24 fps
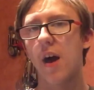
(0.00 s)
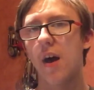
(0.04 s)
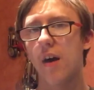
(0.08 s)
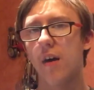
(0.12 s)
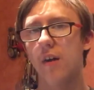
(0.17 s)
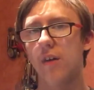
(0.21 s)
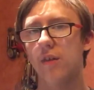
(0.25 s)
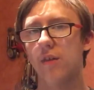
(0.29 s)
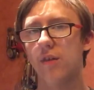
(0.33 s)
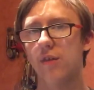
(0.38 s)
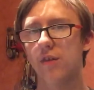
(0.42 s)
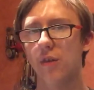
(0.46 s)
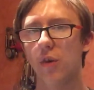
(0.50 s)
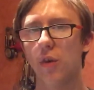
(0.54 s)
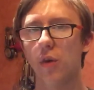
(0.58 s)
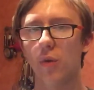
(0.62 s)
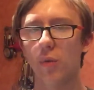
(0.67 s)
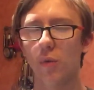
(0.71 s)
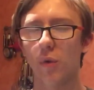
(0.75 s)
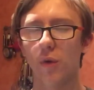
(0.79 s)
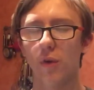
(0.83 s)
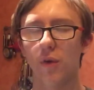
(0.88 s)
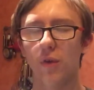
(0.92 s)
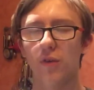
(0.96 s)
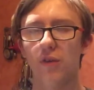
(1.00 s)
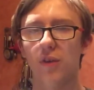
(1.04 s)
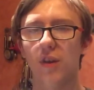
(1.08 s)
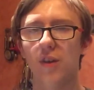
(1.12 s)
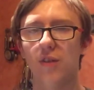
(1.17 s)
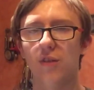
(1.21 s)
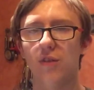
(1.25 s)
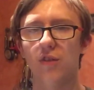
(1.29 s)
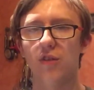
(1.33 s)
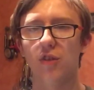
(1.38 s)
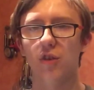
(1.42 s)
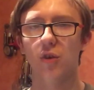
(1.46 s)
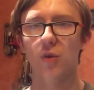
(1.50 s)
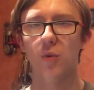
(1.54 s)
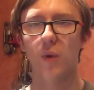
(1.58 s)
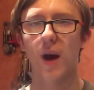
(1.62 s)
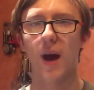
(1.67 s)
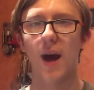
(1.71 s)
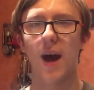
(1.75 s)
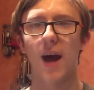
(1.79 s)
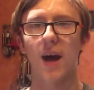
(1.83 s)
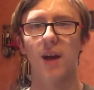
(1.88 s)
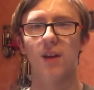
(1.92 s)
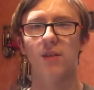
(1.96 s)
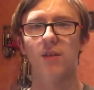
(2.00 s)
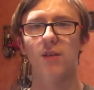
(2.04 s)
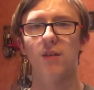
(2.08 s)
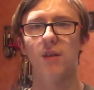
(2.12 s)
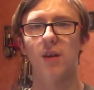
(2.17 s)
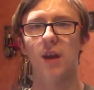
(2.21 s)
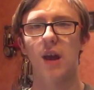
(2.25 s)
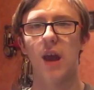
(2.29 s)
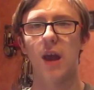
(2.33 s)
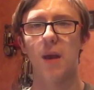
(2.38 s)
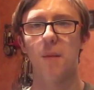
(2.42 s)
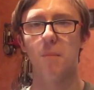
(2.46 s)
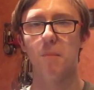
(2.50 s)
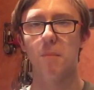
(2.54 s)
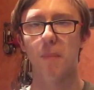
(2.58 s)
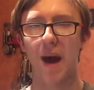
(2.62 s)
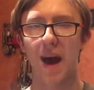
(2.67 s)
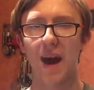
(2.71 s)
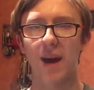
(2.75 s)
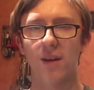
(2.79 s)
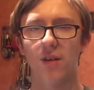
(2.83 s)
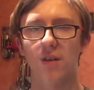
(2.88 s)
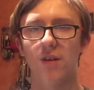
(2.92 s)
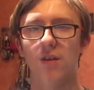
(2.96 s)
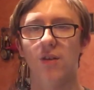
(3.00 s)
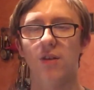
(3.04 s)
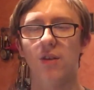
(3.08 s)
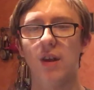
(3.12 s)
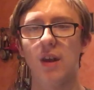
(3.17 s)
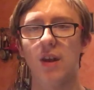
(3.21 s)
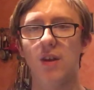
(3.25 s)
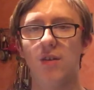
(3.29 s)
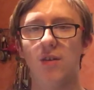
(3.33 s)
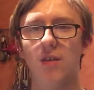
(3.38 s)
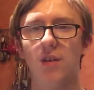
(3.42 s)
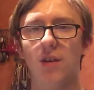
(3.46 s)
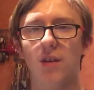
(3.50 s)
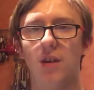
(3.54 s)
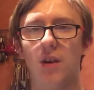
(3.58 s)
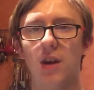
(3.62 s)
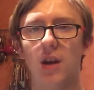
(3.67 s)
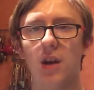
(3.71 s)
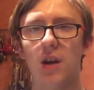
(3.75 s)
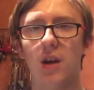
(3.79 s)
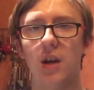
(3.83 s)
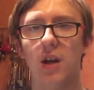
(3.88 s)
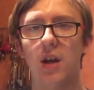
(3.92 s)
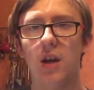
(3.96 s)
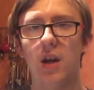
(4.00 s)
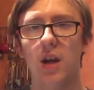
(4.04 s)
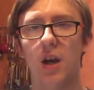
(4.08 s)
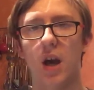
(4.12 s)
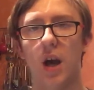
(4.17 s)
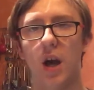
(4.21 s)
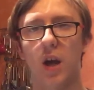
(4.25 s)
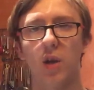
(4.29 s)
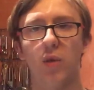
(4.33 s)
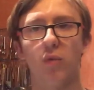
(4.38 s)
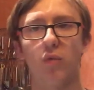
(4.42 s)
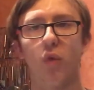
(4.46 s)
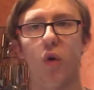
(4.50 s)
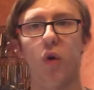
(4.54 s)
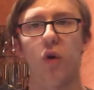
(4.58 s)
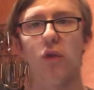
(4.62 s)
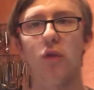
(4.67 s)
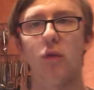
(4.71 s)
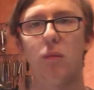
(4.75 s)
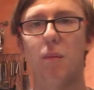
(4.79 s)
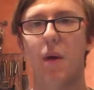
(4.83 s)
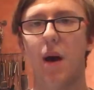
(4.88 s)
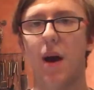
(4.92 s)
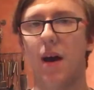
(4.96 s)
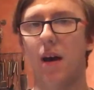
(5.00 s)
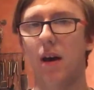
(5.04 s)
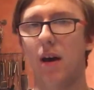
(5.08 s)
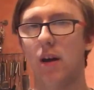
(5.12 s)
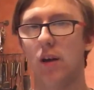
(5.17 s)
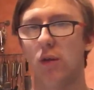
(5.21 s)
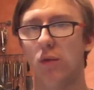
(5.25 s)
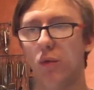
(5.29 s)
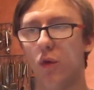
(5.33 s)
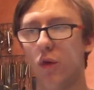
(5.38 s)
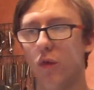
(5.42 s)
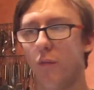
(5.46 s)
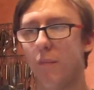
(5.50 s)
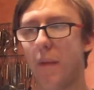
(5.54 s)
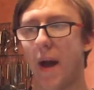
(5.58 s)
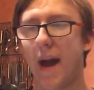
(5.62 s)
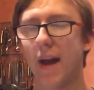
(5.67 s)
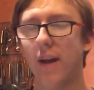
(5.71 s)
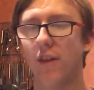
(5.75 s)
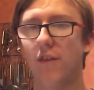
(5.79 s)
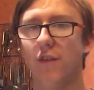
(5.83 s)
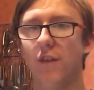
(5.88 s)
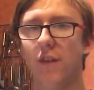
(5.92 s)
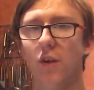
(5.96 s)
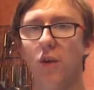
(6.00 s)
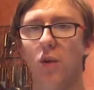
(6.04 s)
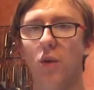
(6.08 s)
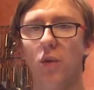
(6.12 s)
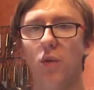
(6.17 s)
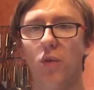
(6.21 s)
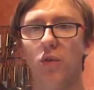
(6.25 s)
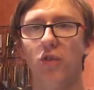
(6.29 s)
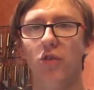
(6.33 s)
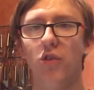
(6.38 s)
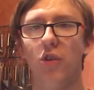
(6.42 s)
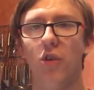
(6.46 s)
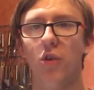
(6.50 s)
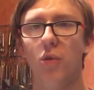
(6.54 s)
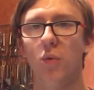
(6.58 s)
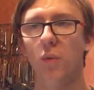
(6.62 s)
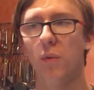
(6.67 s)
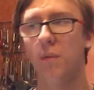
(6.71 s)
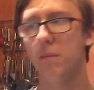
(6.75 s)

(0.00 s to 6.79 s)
saw Season 2 as a bad season and a rough patch for the whole show.